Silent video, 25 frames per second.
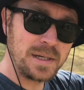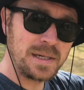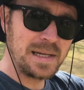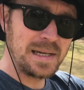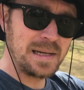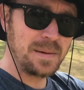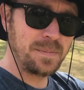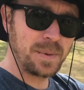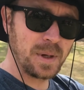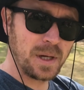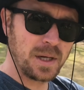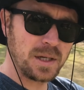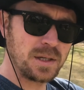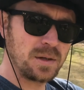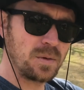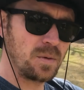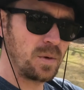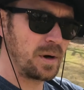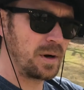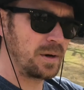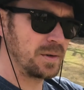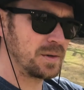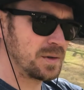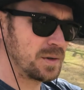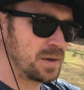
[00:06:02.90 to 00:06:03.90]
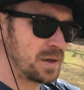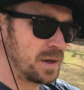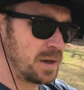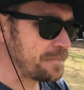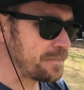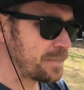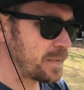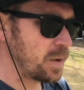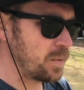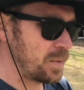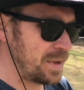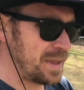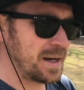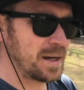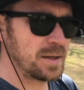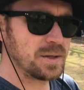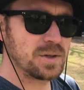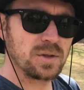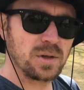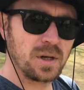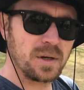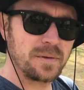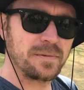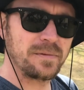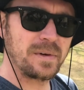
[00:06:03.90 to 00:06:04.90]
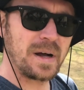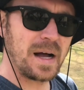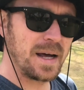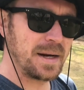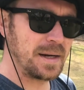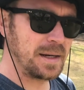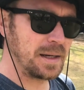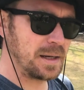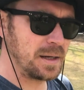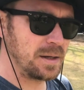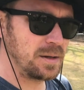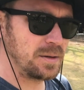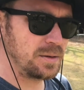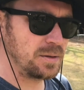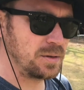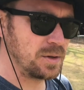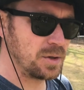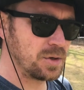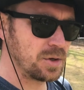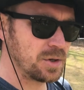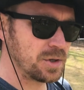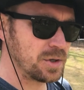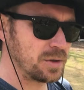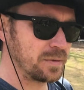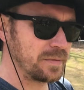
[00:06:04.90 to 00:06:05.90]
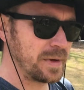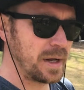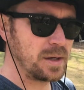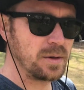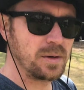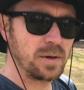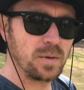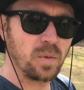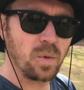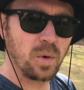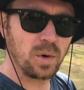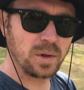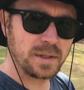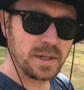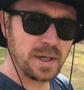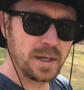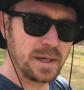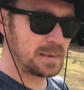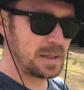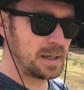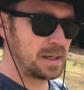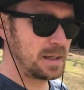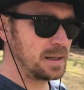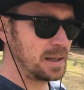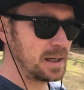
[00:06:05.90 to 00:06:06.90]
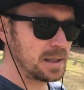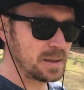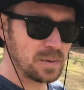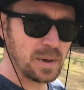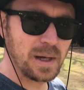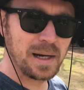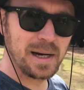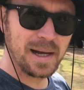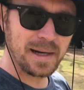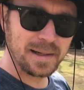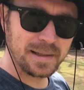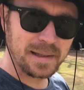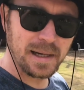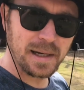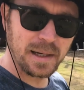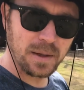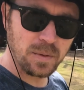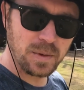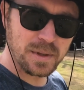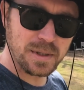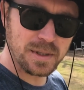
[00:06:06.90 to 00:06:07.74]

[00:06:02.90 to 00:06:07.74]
deeper to where they can start finding nutritional value in water. That's why I like the liquid